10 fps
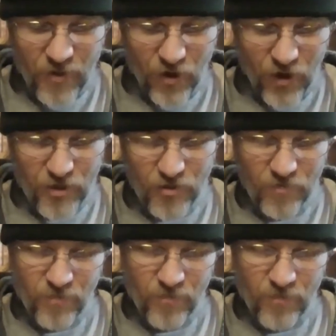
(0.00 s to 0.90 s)
the art's
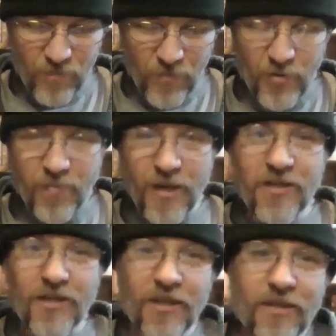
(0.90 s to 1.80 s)
pretty
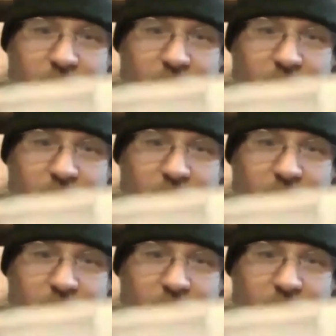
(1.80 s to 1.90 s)
basic.